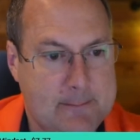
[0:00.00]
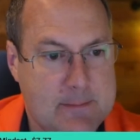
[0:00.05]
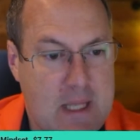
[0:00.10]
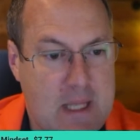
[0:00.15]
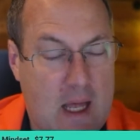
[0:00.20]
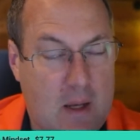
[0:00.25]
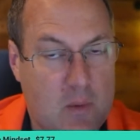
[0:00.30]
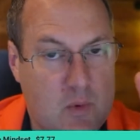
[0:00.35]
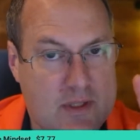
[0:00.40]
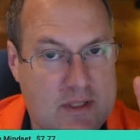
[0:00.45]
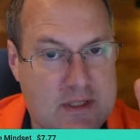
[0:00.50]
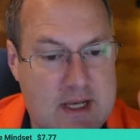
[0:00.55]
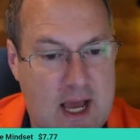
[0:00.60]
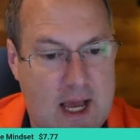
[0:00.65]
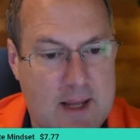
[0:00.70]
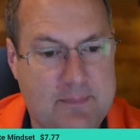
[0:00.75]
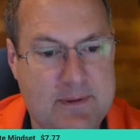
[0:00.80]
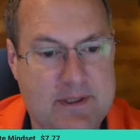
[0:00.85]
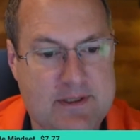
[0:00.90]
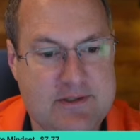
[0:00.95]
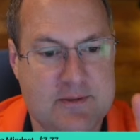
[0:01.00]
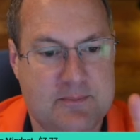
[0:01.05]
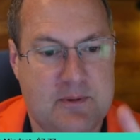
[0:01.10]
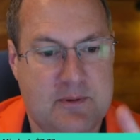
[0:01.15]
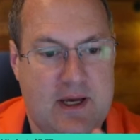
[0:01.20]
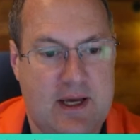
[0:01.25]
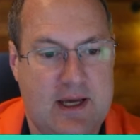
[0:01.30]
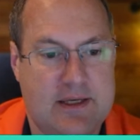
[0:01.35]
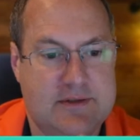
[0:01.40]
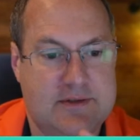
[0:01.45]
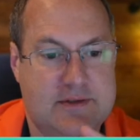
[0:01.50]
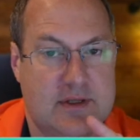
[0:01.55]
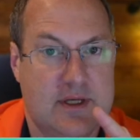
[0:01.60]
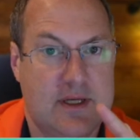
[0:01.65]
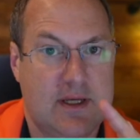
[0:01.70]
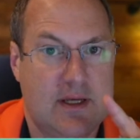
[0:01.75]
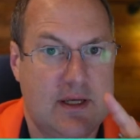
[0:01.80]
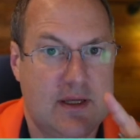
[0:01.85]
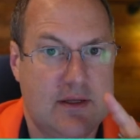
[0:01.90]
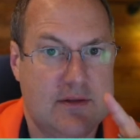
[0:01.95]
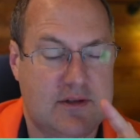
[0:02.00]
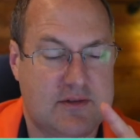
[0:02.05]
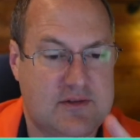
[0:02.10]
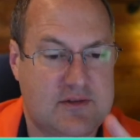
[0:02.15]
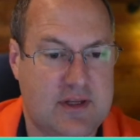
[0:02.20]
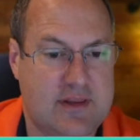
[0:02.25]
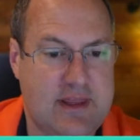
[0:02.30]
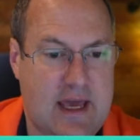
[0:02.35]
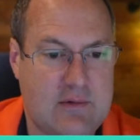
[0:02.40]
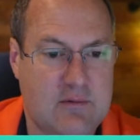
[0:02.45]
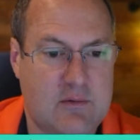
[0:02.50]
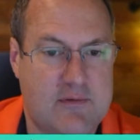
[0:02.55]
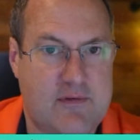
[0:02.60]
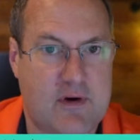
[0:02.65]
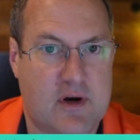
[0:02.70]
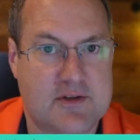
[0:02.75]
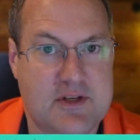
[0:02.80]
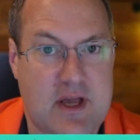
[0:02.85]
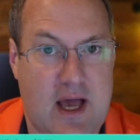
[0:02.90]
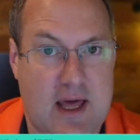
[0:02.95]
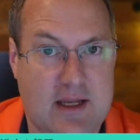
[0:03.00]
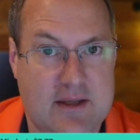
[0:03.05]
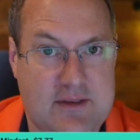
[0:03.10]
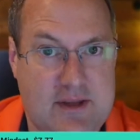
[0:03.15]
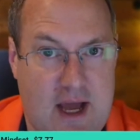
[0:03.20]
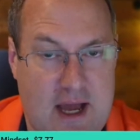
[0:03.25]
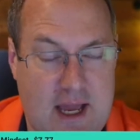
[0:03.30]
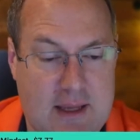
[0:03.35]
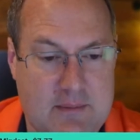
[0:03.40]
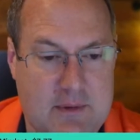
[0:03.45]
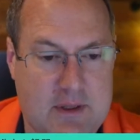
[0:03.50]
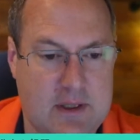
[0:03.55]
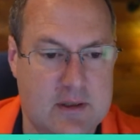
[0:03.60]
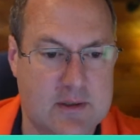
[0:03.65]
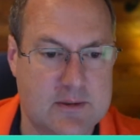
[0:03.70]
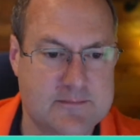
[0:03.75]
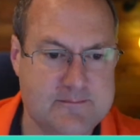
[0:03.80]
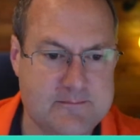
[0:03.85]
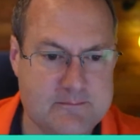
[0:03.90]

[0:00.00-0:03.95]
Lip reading: I would not be surprised to see that reverse on a dime here.